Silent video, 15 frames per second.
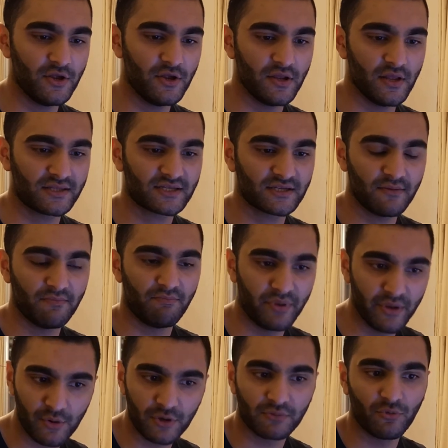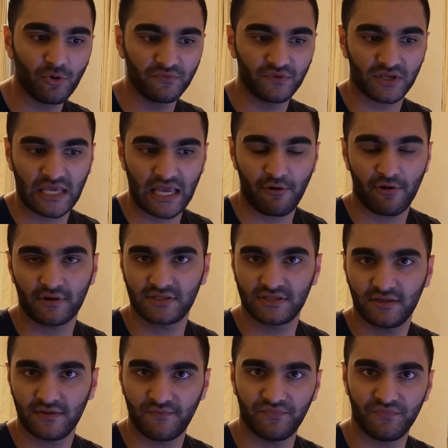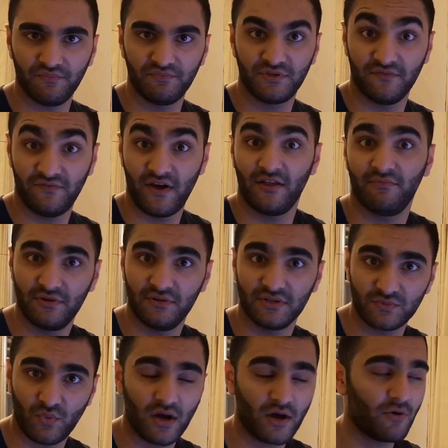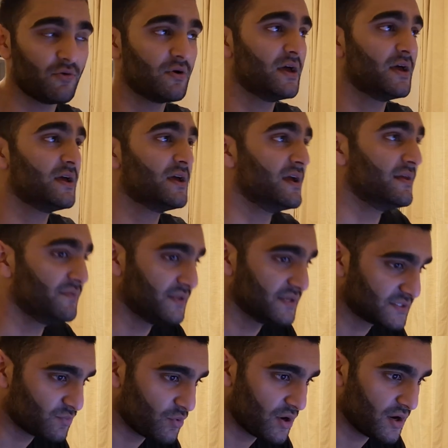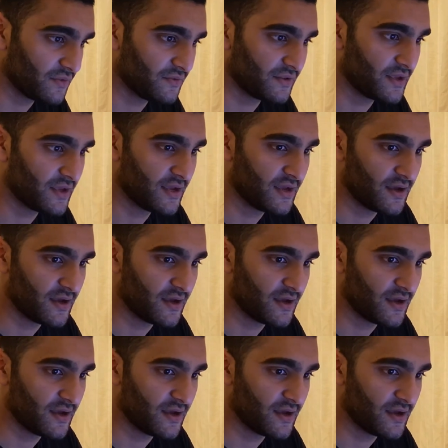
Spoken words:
it's going to build more of the character development as well in this one.